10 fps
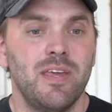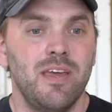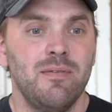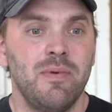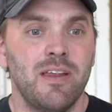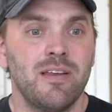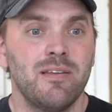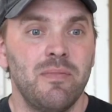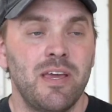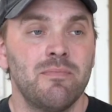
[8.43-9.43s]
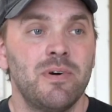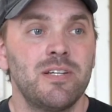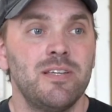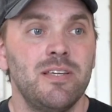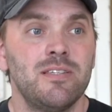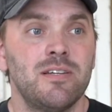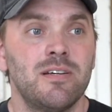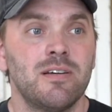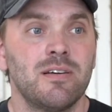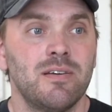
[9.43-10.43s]
it made it much
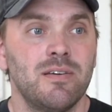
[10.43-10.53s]
easier